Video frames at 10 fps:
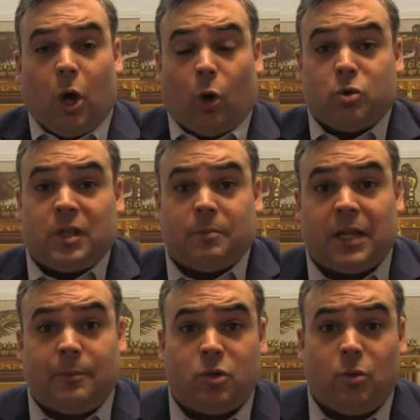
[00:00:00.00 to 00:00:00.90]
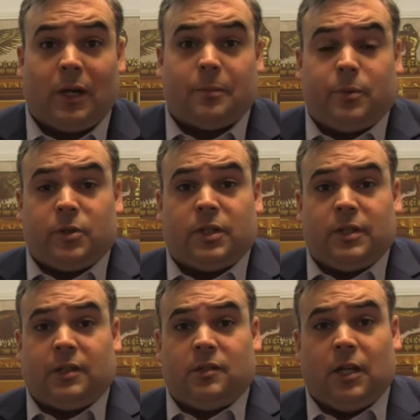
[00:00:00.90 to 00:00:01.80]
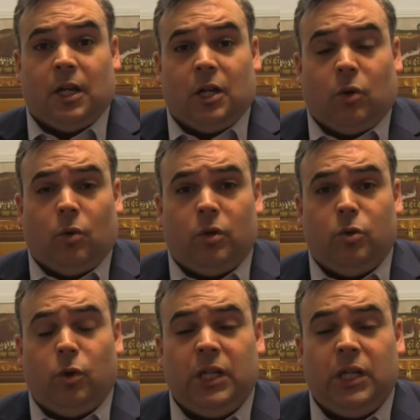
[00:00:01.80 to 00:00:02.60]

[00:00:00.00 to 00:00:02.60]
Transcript: Or sometimes you are a person that you